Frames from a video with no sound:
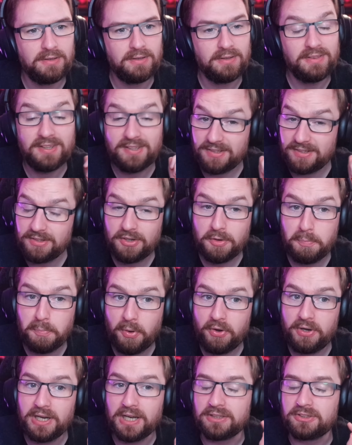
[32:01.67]
This is a good
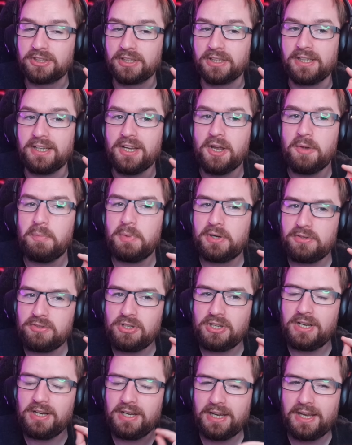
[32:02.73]
point, actually. Because you
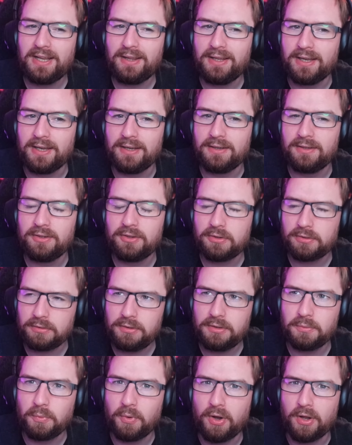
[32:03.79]
can kill it through
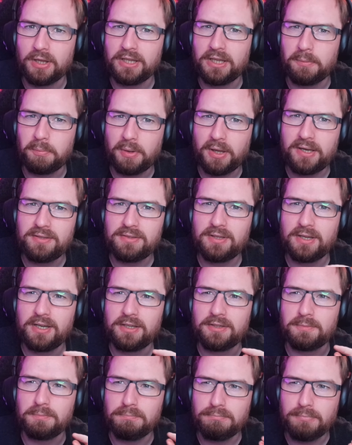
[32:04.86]
the wall in the place that
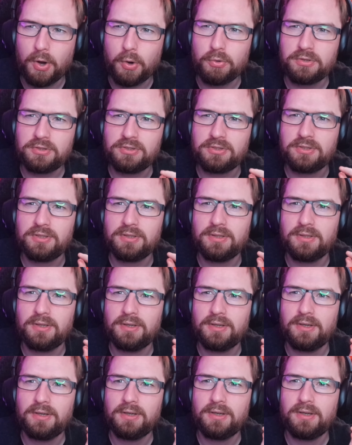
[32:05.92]
it's most
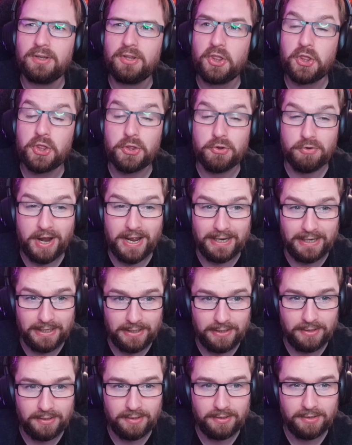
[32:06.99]

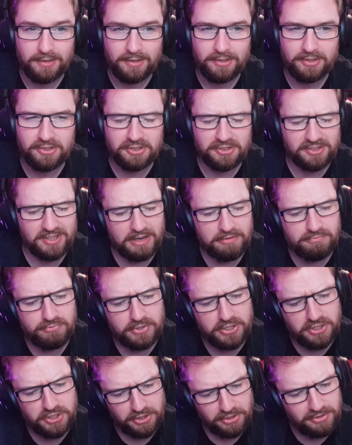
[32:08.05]
threatening, does that
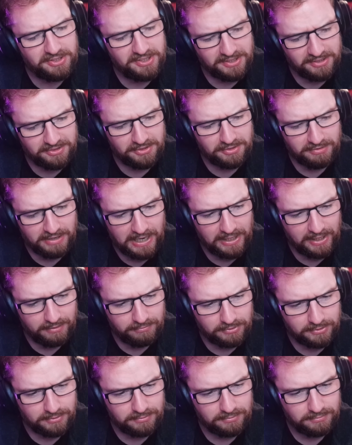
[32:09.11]
reduce its threat
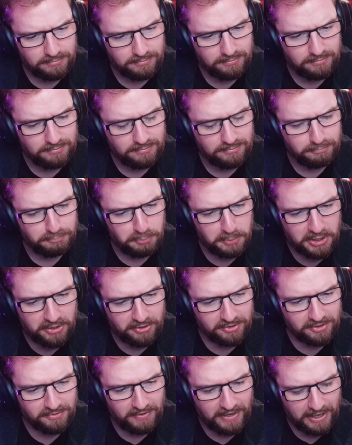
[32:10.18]
level
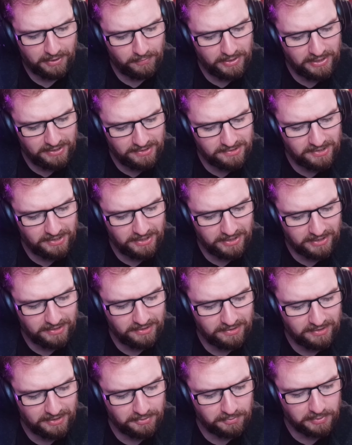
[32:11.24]
because of how easy you can
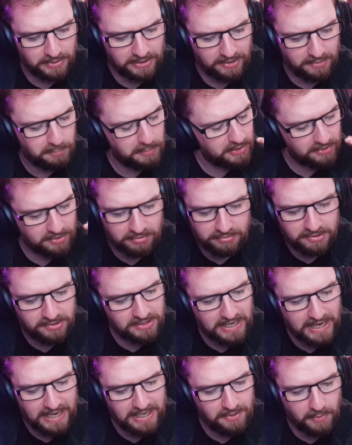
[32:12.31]
deal with it? Because there isn't
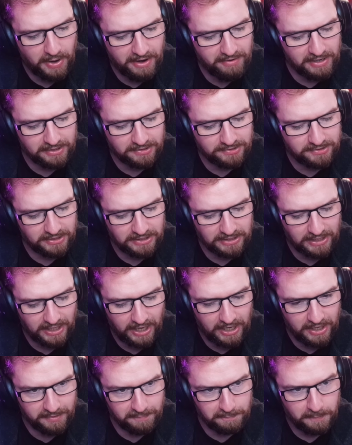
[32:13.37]
anywhere else in the
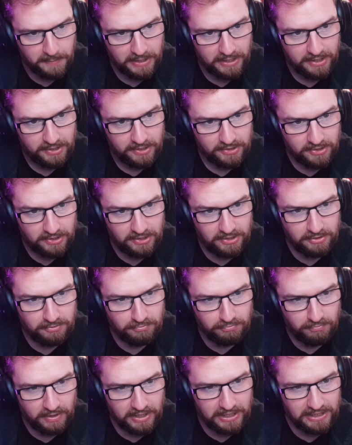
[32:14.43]
game that you
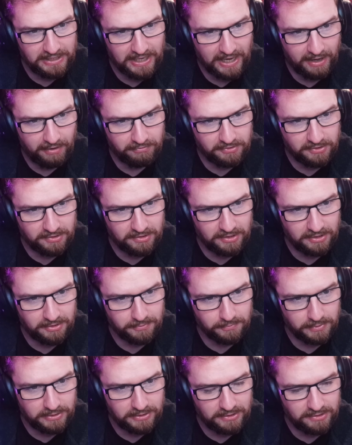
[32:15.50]
really have to deal
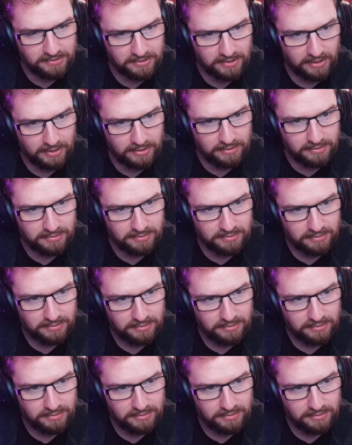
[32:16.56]
with these guys.